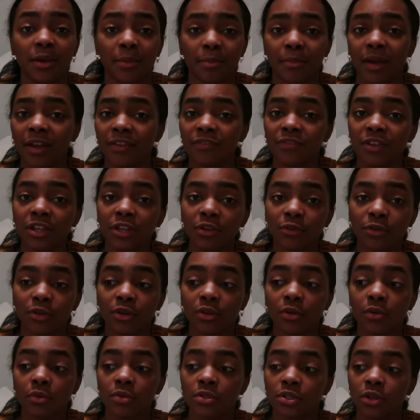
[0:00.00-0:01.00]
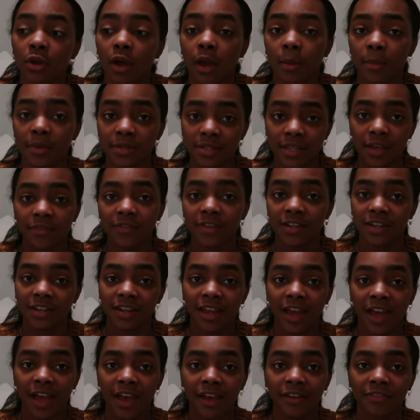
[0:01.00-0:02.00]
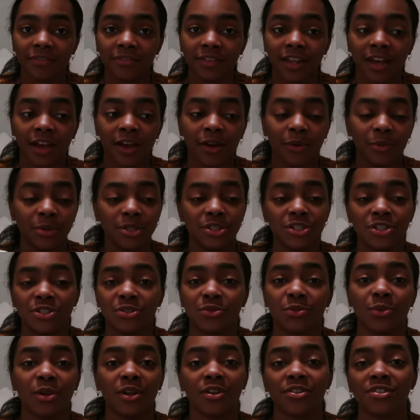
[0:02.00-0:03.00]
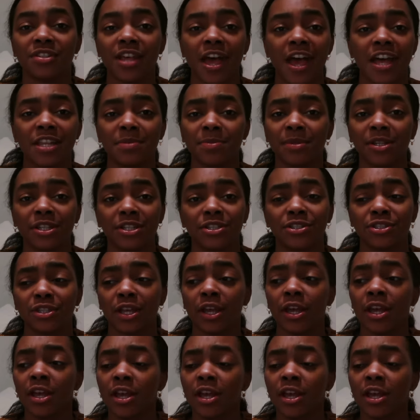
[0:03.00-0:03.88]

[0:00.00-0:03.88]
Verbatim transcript: my feet grew, so I'm a 7.5 now, which is a weird size because